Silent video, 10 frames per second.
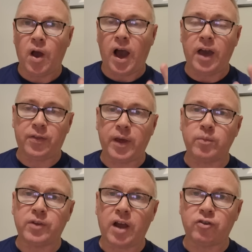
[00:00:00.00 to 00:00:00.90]
I think
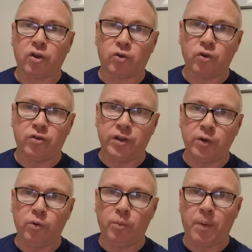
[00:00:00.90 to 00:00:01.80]
it was actually a good
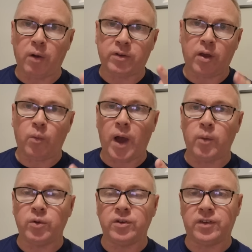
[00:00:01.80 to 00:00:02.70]
deal, but I'll tell you why I
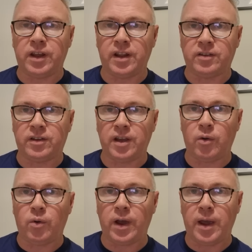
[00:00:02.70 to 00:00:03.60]
wouldn't stay at this
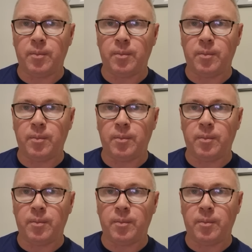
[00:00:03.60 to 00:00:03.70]
hotel.